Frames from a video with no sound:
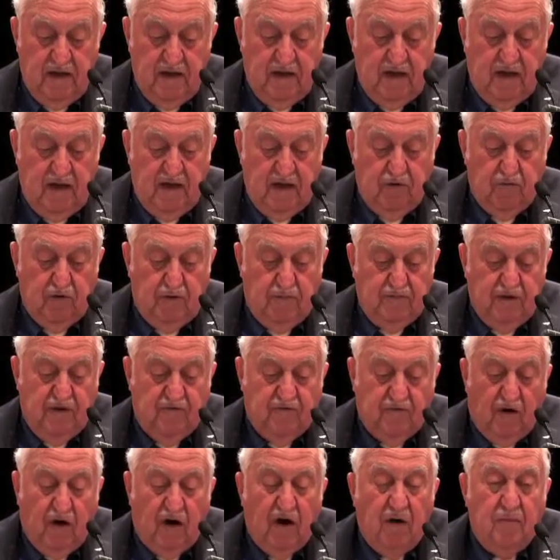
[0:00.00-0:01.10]
It would be
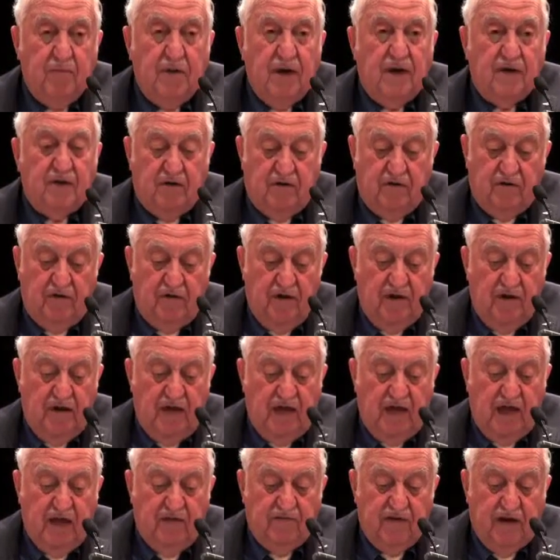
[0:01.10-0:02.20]
far better
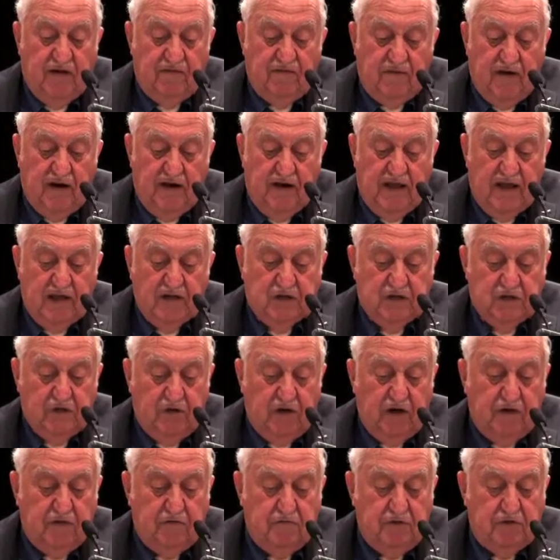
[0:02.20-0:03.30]
if a financial
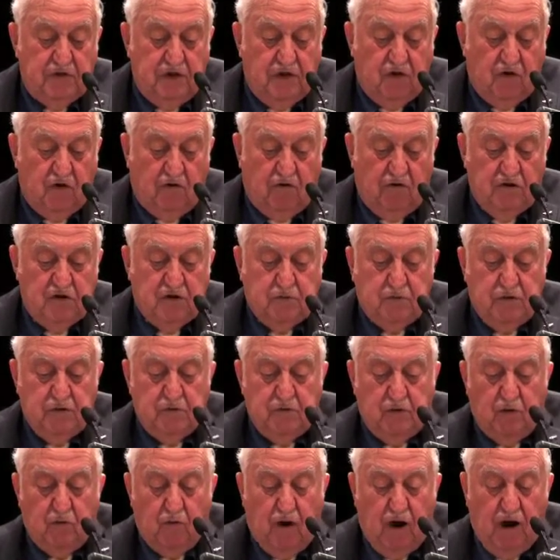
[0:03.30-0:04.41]
literacy course was
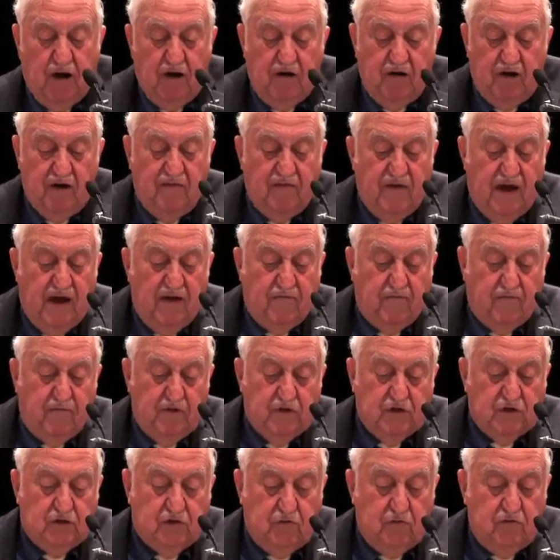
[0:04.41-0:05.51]
required of every
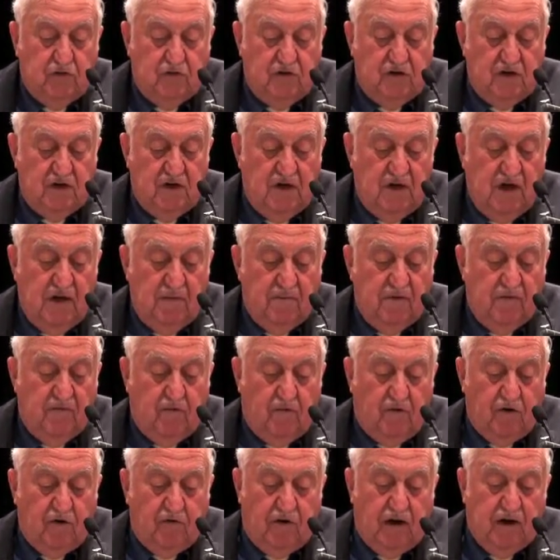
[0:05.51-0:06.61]
student
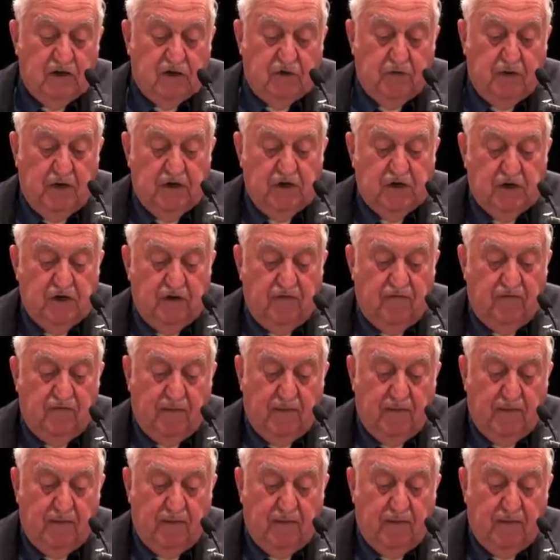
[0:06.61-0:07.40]
before graduation from